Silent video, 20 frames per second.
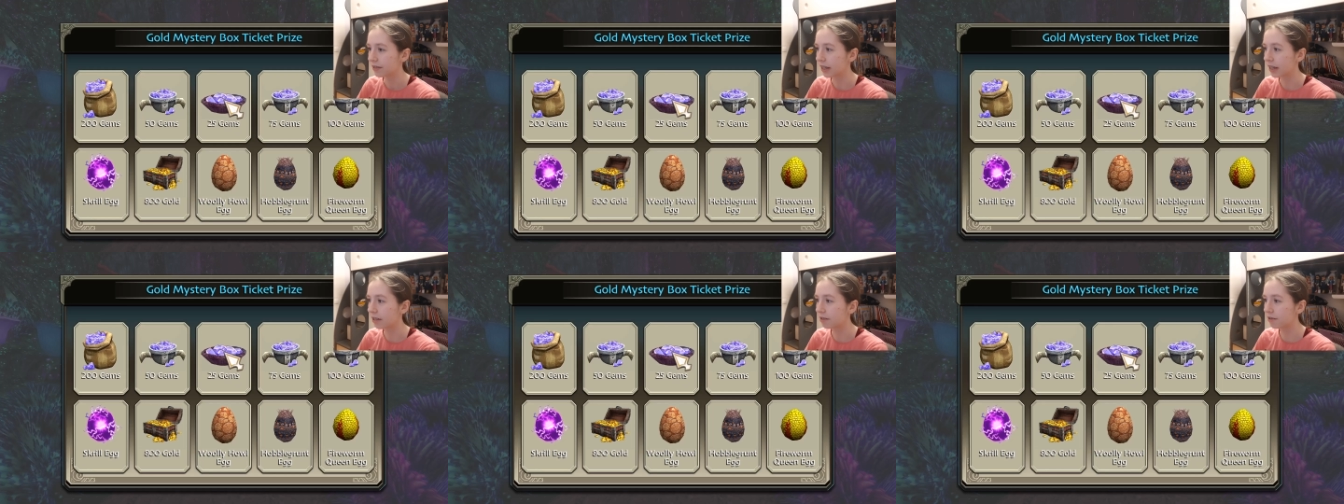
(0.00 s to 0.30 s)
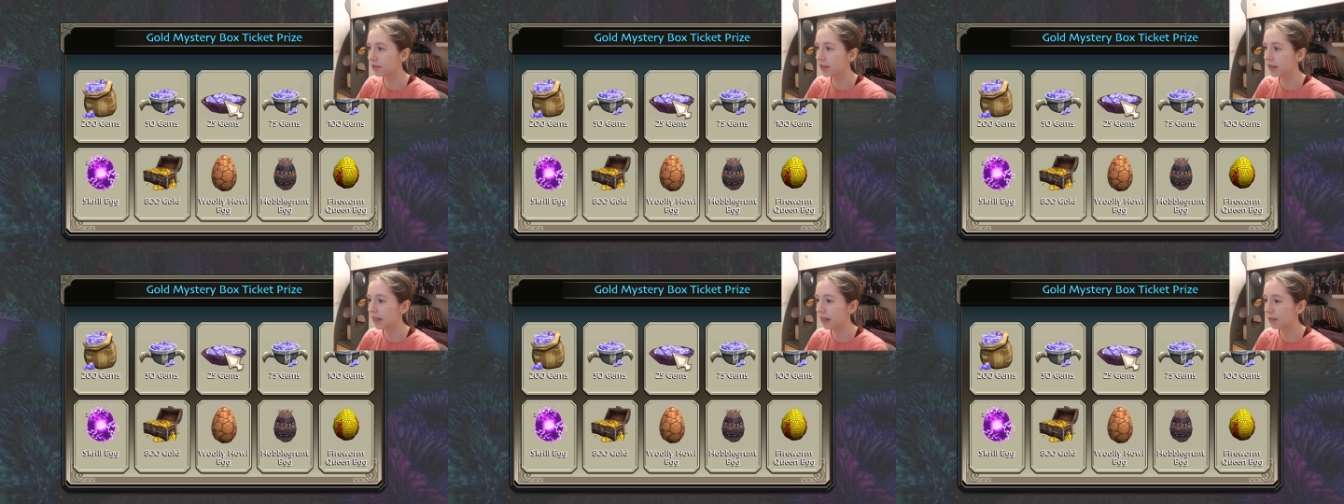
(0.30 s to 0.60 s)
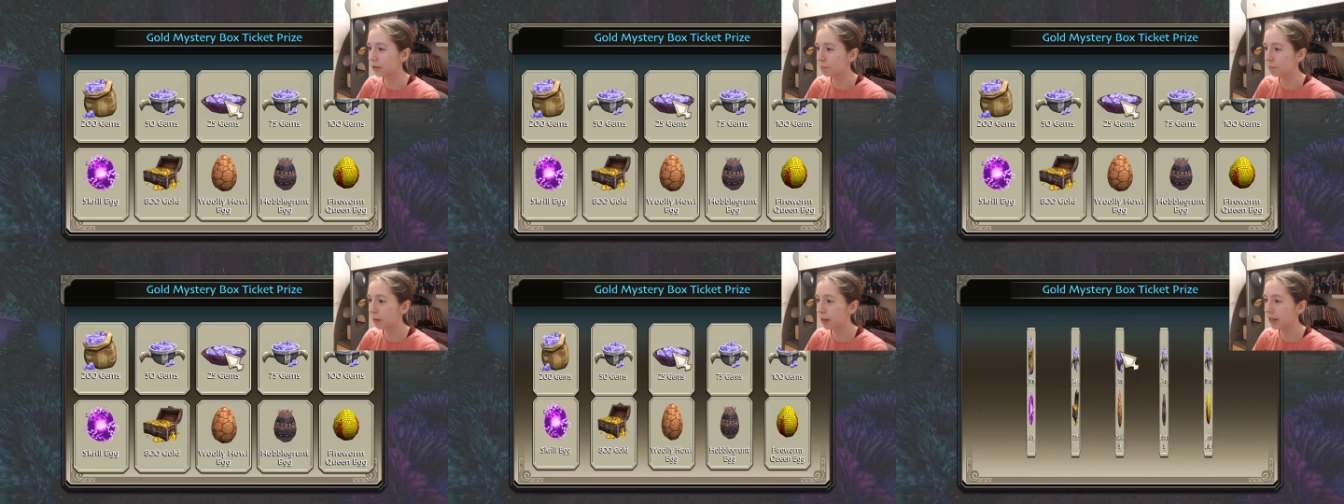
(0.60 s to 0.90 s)
It really
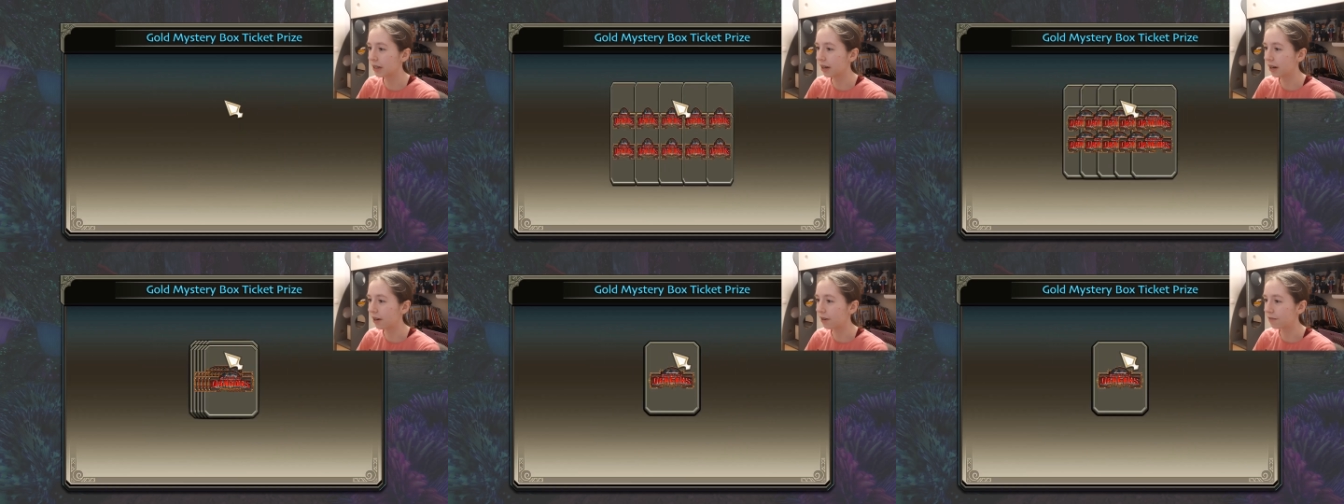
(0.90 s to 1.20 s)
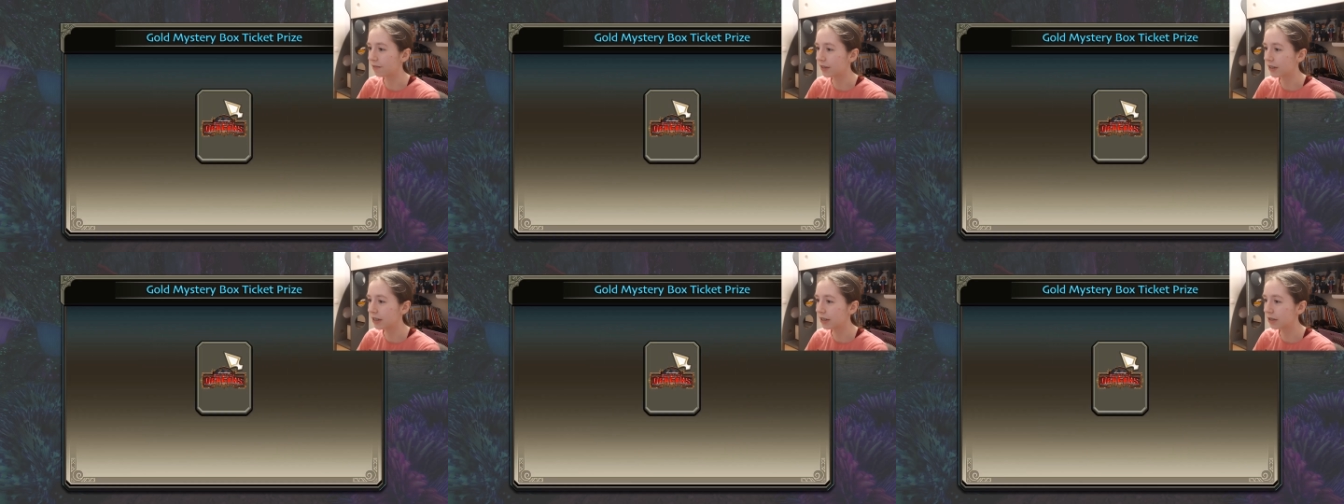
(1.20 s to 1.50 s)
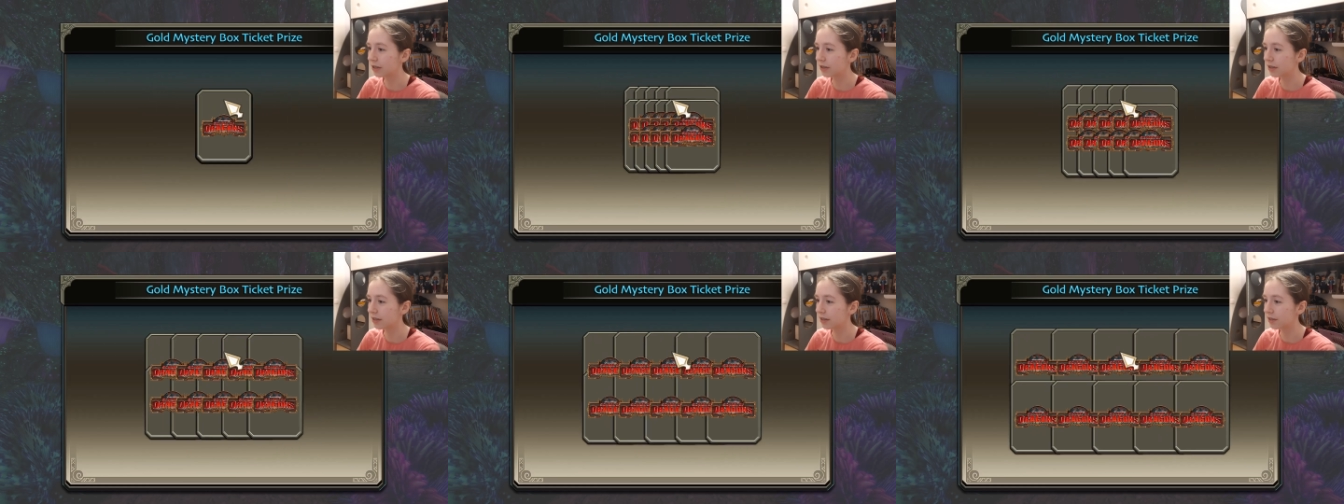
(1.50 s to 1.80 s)
does pay off. It
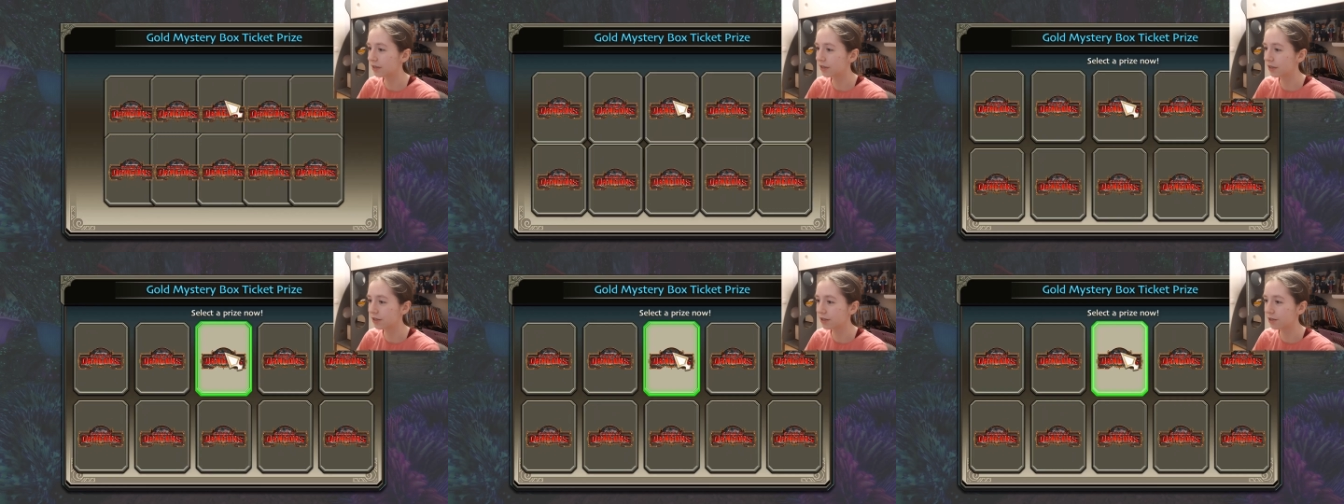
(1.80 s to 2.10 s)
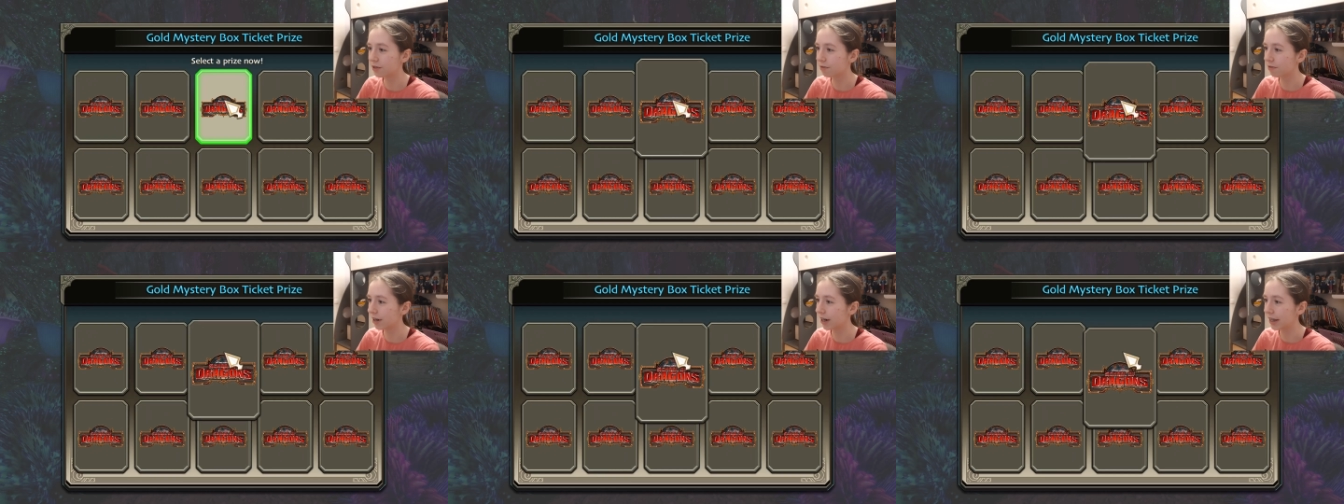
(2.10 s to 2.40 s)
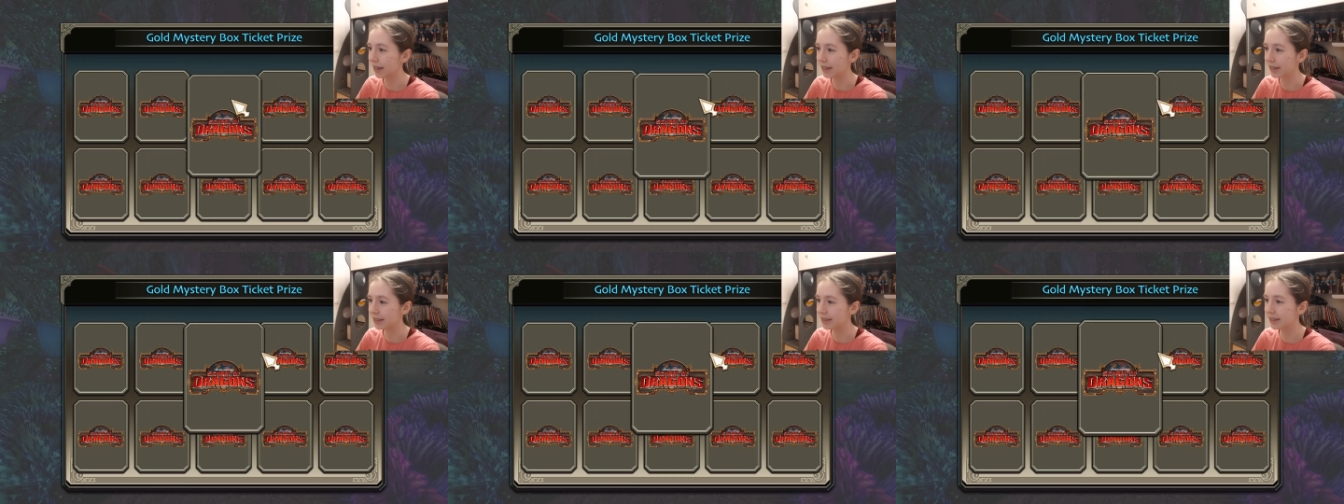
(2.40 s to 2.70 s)
is just
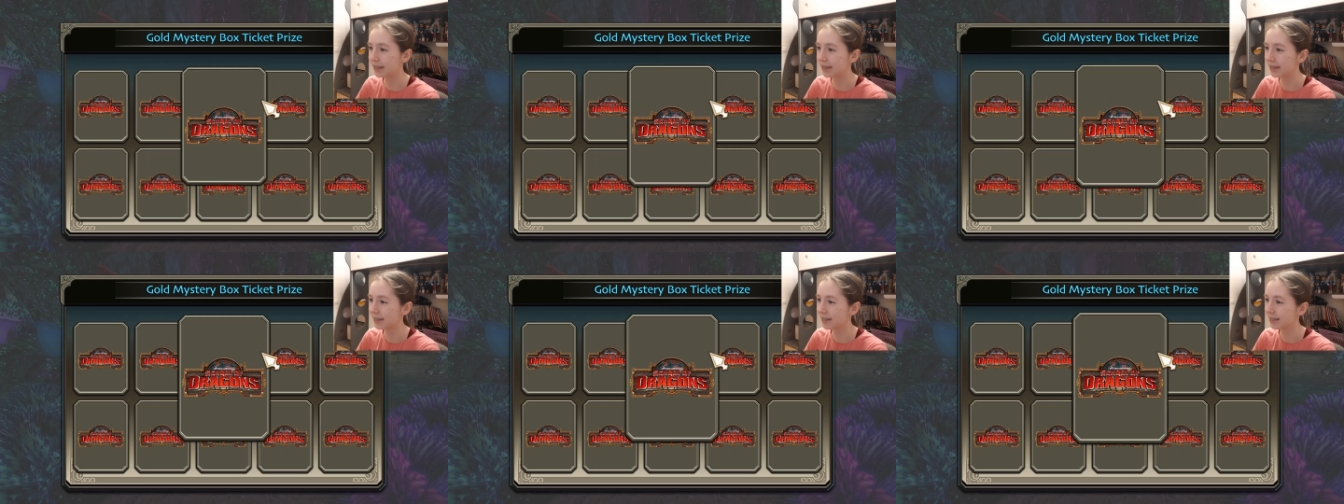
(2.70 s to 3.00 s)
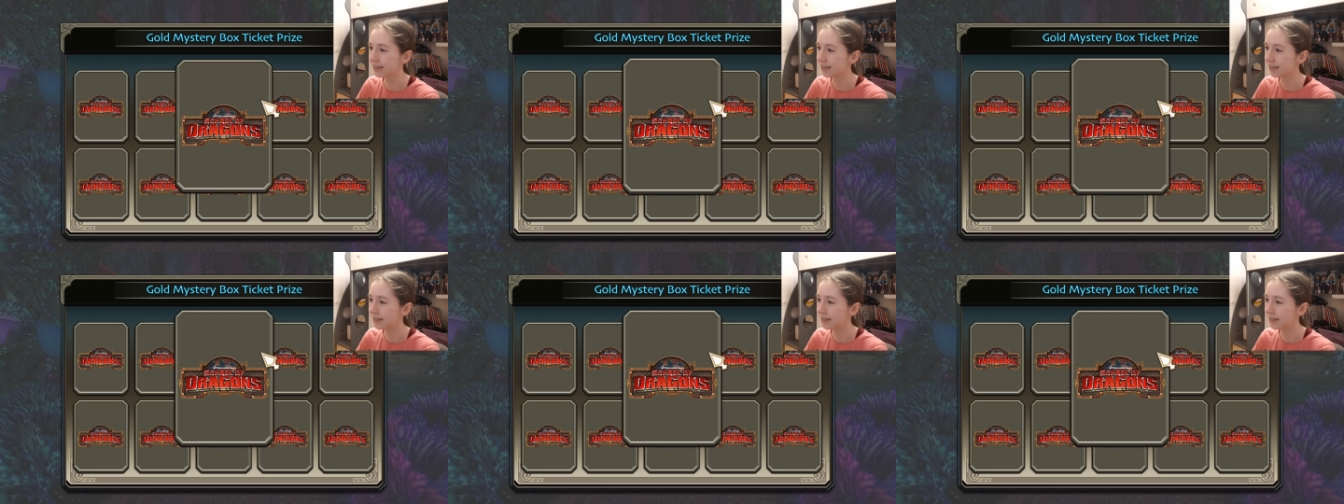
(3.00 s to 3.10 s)
great.